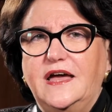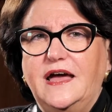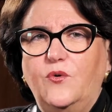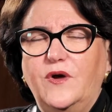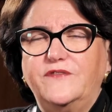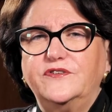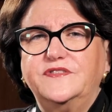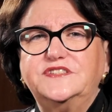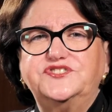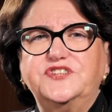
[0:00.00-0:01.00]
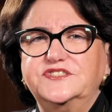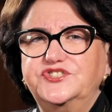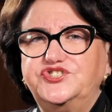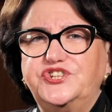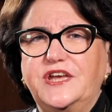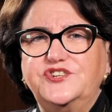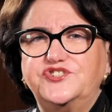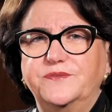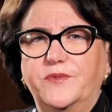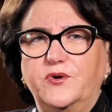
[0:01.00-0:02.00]
However, this doesn't
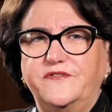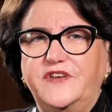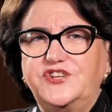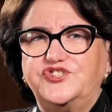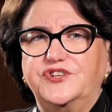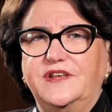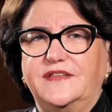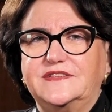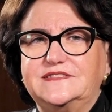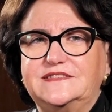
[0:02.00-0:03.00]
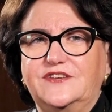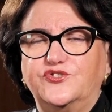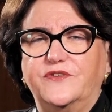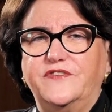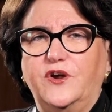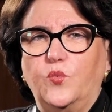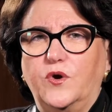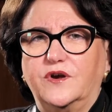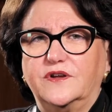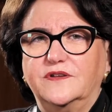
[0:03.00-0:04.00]
change the motivation at the center of our
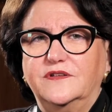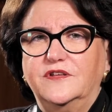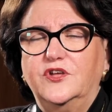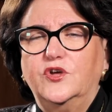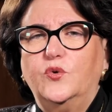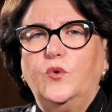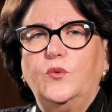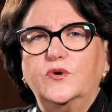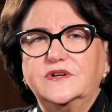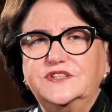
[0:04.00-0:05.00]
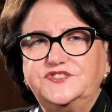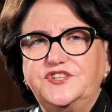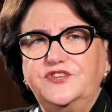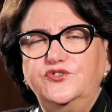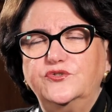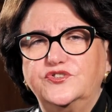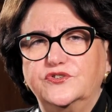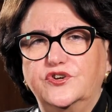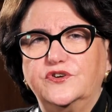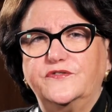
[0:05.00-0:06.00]
work. We will continue to
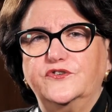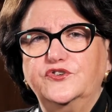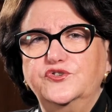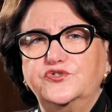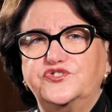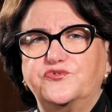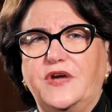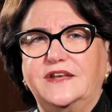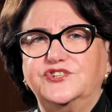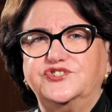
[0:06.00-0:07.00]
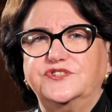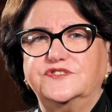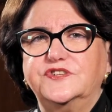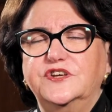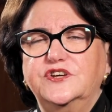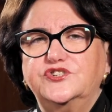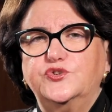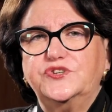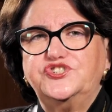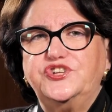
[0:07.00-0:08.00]
look for new strategies
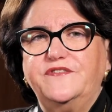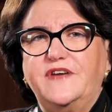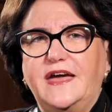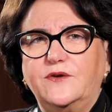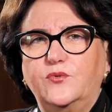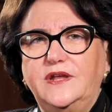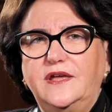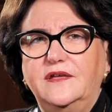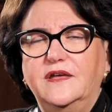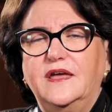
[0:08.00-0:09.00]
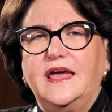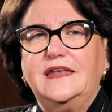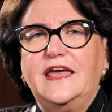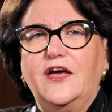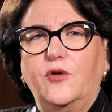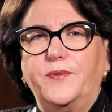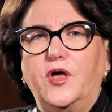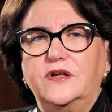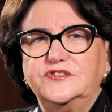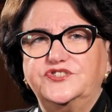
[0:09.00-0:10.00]
to achieve equity and help all